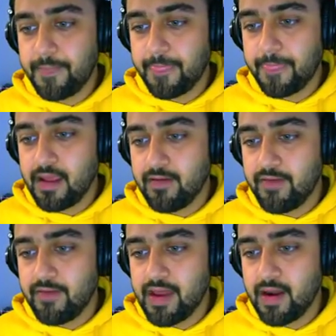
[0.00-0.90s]
where
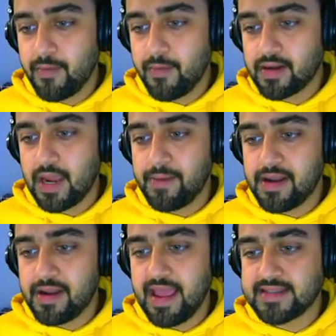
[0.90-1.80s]
upon capital X
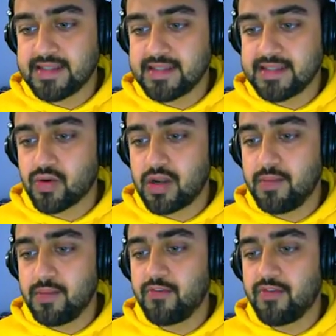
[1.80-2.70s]
is the total number of
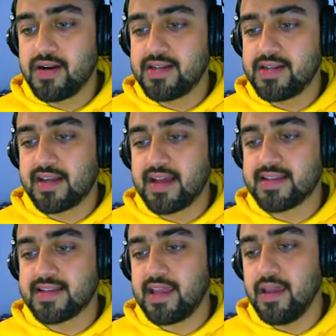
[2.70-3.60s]
words in class K,
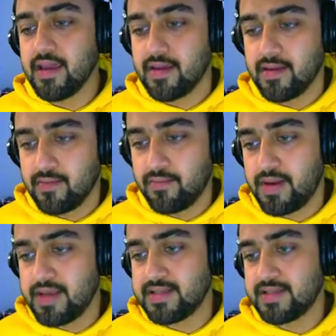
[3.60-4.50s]
plus
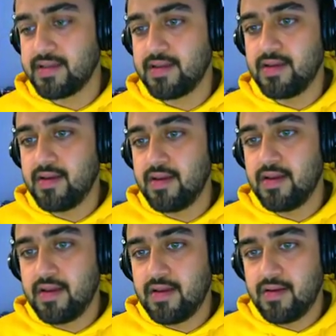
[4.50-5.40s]

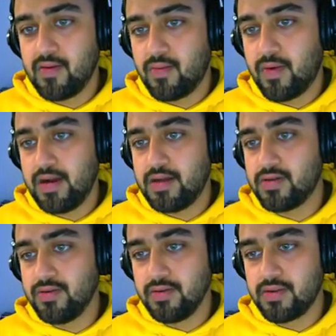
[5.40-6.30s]
1, 2,
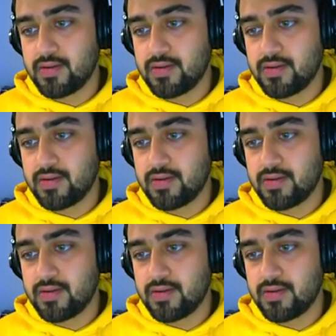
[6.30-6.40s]
3,